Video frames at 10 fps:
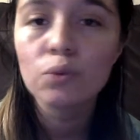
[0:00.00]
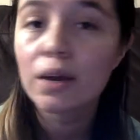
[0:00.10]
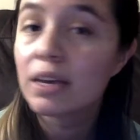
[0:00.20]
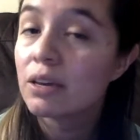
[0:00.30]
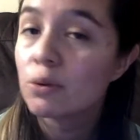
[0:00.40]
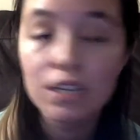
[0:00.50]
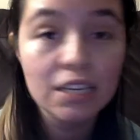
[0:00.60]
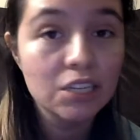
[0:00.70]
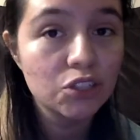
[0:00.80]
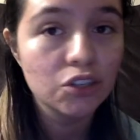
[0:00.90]
why
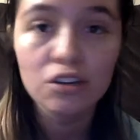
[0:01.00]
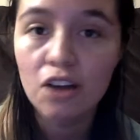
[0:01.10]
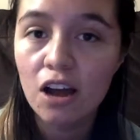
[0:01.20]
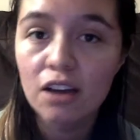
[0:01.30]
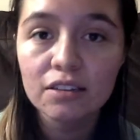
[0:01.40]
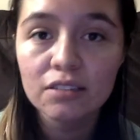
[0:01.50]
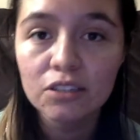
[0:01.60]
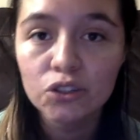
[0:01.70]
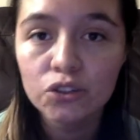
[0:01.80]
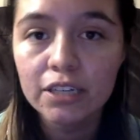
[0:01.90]
he should not cut the
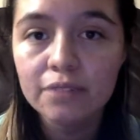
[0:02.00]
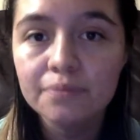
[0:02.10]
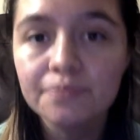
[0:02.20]
tree.